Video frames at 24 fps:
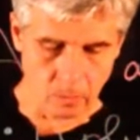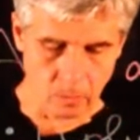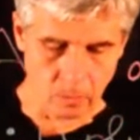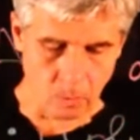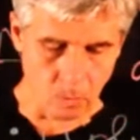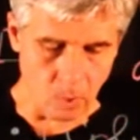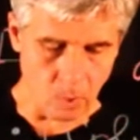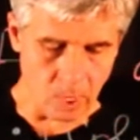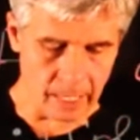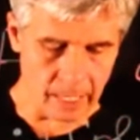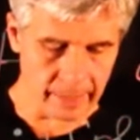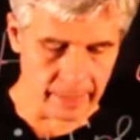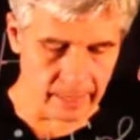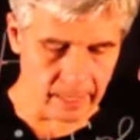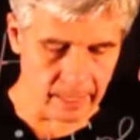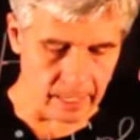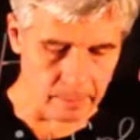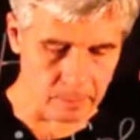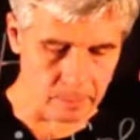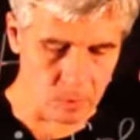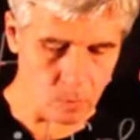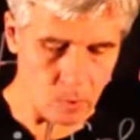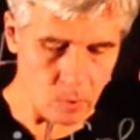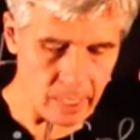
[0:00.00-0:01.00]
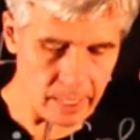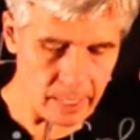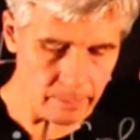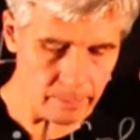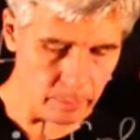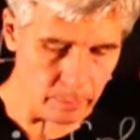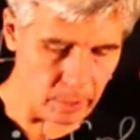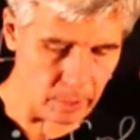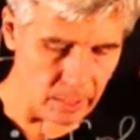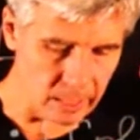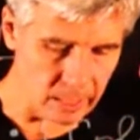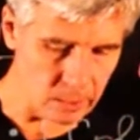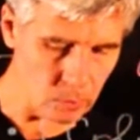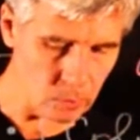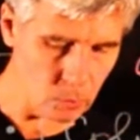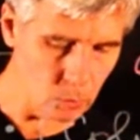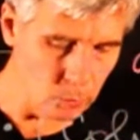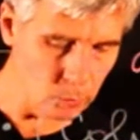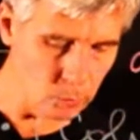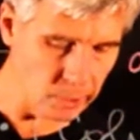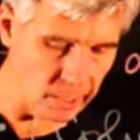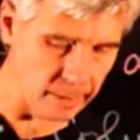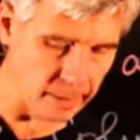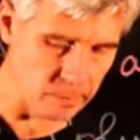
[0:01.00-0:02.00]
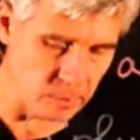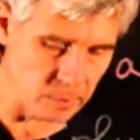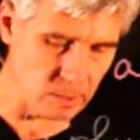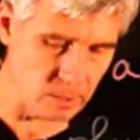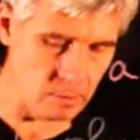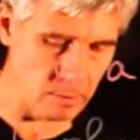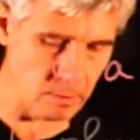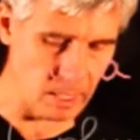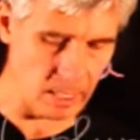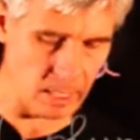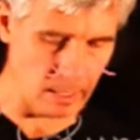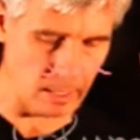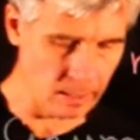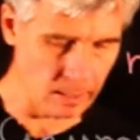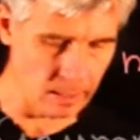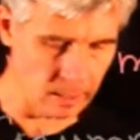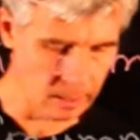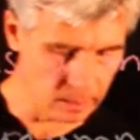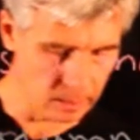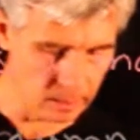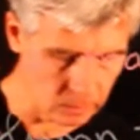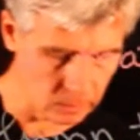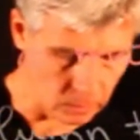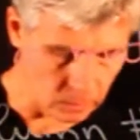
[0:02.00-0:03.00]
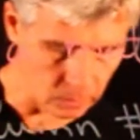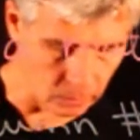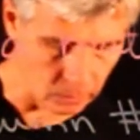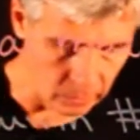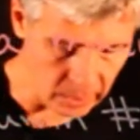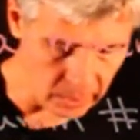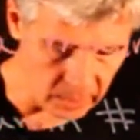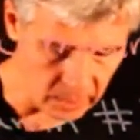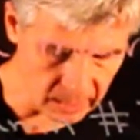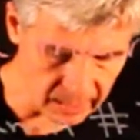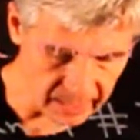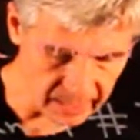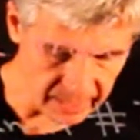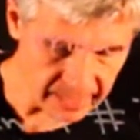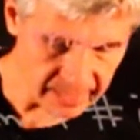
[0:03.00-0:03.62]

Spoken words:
1 times 1 plus 2 times 3. So this is